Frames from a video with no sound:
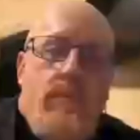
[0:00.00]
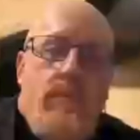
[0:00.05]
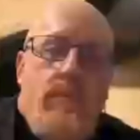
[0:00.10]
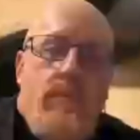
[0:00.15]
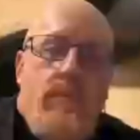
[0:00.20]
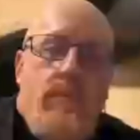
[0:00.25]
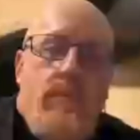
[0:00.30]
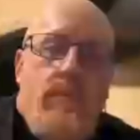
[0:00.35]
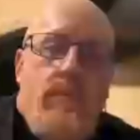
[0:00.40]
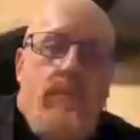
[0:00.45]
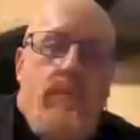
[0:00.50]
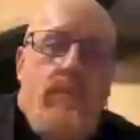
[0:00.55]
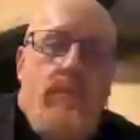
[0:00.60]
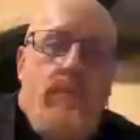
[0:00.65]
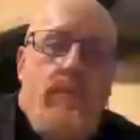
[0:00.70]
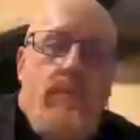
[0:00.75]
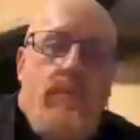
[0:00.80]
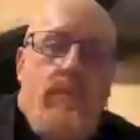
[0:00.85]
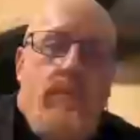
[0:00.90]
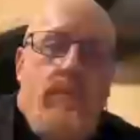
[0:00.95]

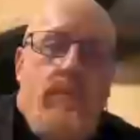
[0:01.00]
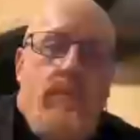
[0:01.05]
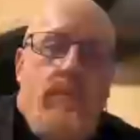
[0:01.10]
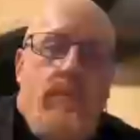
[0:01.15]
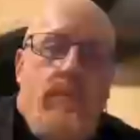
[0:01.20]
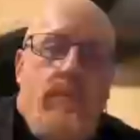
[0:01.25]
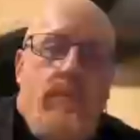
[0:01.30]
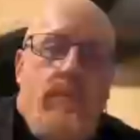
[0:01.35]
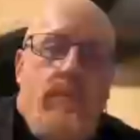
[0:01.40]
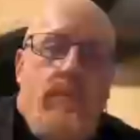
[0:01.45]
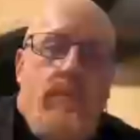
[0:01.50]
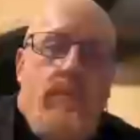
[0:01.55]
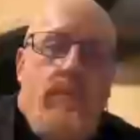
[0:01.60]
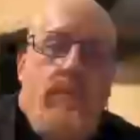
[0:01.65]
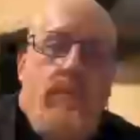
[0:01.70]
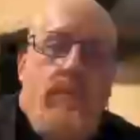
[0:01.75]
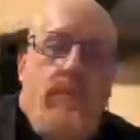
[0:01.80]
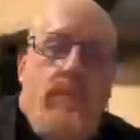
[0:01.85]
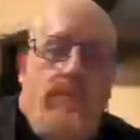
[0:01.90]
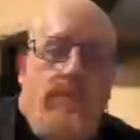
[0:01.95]

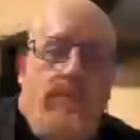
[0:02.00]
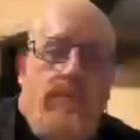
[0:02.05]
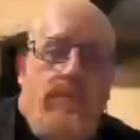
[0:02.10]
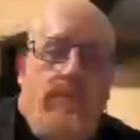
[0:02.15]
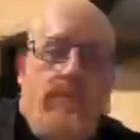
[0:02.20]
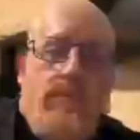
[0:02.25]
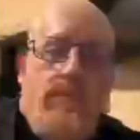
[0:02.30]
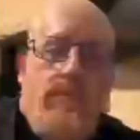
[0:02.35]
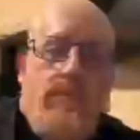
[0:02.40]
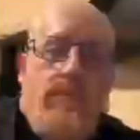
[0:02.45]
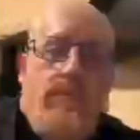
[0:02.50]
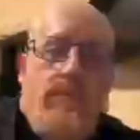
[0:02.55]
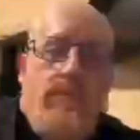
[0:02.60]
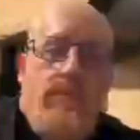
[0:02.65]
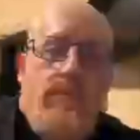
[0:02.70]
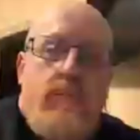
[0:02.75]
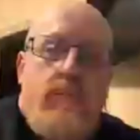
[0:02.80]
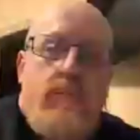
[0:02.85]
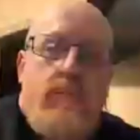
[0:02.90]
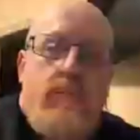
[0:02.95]

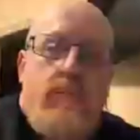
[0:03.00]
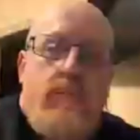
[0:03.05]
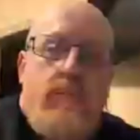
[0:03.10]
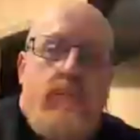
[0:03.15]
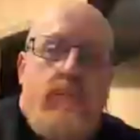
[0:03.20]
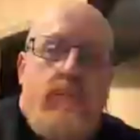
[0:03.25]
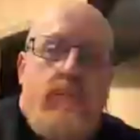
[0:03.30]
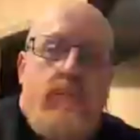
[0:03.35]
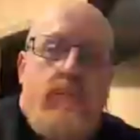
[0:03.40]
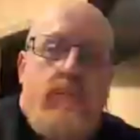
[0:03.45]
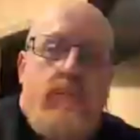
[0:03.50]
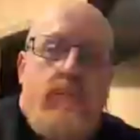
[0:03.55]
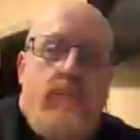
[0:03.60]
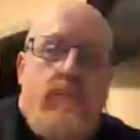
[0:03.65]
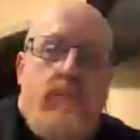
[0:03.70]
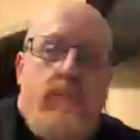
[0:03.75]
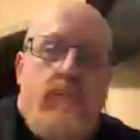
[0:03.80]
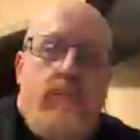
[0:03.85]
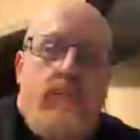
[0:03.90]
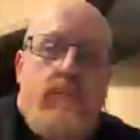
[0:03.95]

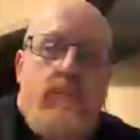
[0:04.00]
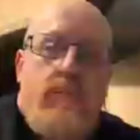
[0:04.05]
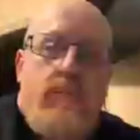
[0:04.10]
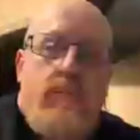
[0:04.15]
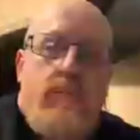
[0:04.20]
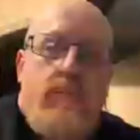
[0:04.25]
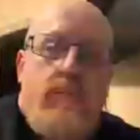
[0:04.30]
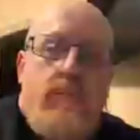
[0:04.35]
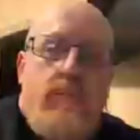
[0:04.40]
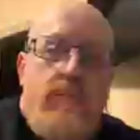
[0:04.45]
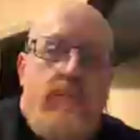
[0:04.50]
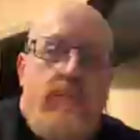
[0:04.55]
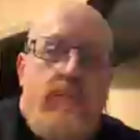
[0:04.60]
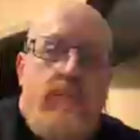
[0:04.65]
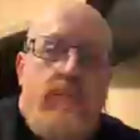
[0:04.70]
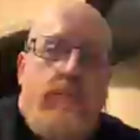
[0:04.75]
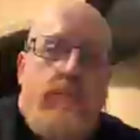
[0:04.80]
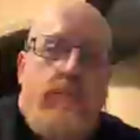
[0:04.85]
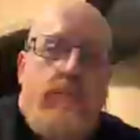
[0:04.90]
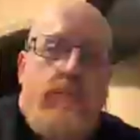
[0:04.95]

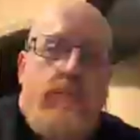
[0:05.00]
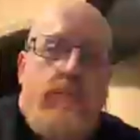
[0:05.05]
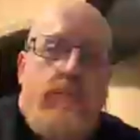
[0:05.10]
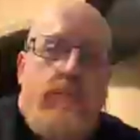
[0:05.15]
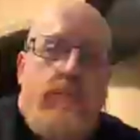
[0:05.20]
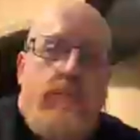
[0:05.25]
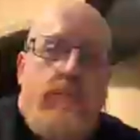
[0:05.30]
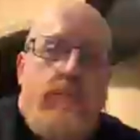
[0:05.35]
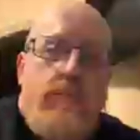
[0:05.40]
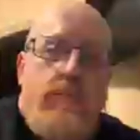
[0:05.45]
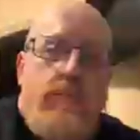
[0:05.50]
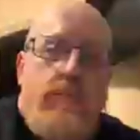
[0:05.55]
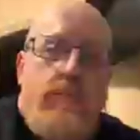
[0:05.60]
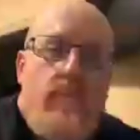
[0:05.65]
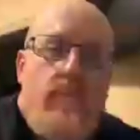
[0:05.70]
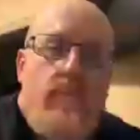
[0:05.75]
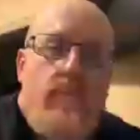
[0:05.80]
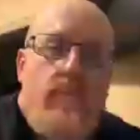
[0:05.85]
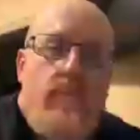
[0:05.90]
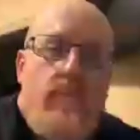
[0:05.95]

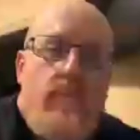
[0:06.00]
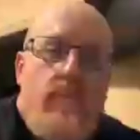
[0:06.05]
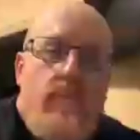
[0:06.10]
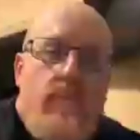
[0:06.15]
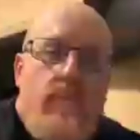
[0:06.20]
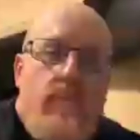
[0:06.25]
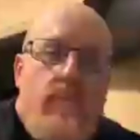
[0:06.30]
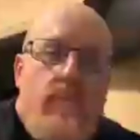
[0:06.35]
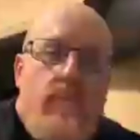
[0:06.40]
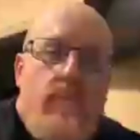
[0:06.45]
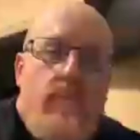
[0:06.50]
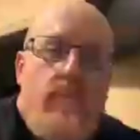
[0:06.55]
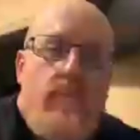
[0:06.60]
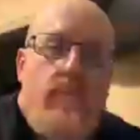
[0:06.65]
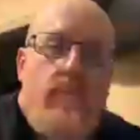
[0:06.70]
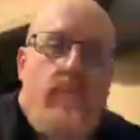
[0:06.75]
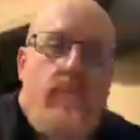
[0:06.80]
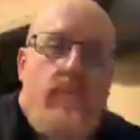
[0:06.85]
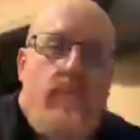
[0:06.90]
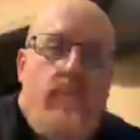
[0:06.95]

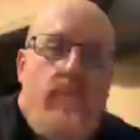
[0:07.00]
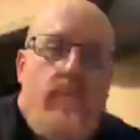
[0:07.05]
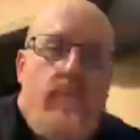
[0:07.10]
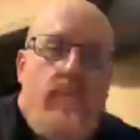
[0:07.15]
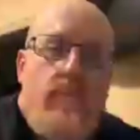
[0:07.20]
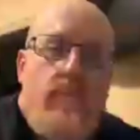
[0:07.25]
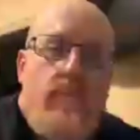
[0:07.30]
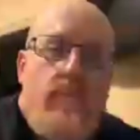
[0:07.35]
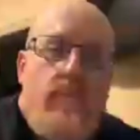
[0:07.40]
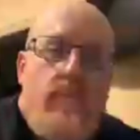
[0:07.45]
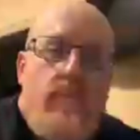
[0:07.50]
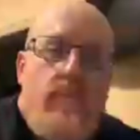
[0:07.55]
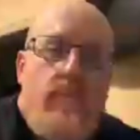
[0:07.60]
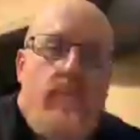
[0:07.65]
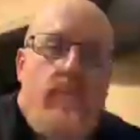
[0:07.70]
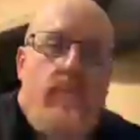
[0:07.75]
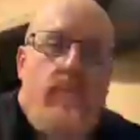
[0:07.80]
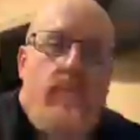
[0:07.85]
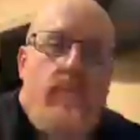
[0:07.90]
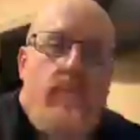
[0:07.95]
[no speech]